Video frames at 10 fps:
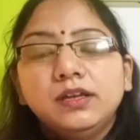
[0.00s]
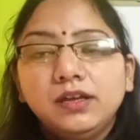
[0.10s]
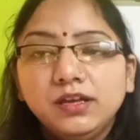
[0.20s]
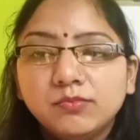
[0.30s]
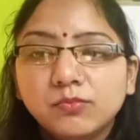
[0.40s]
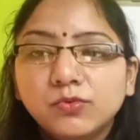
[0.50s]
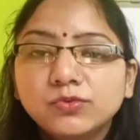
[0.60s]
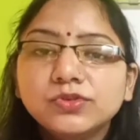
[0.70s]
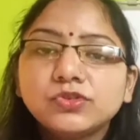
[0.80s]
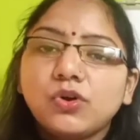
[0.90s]
in
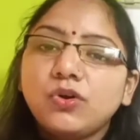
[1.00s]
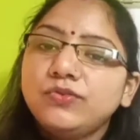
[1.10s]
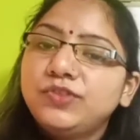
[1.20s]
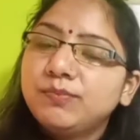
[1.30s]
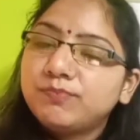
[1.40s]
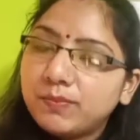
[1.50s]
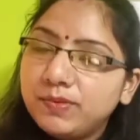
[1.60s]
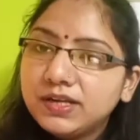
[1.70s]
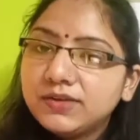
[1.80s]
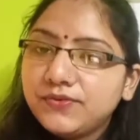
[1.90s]
most of the
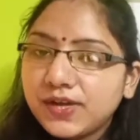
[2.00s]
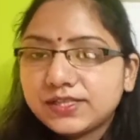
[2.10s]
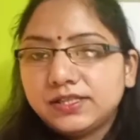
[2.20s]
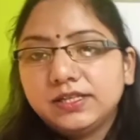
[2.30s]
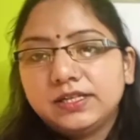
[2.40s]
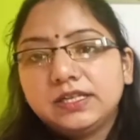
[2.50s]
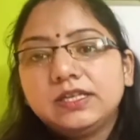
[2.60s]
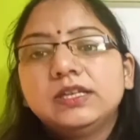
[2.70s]
public facility,